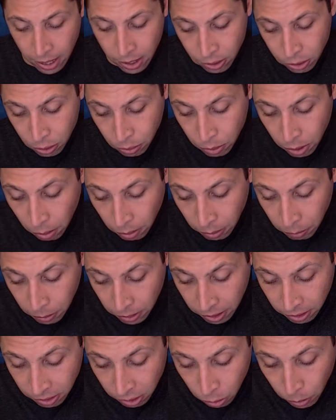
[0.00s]
So going with
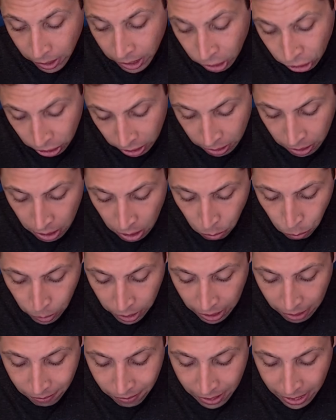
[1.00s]
this equation,
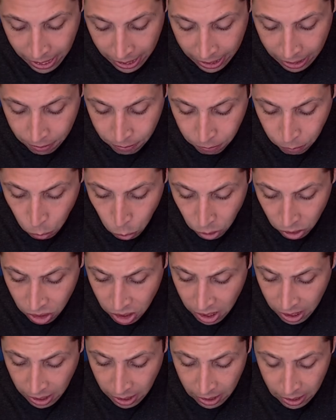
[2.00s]
we'd have negative
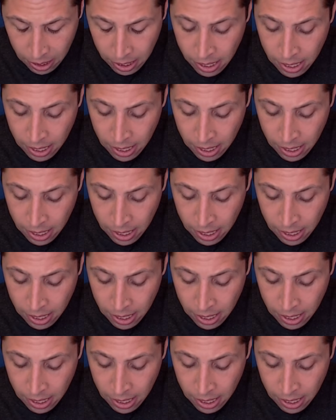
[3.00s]
fourteen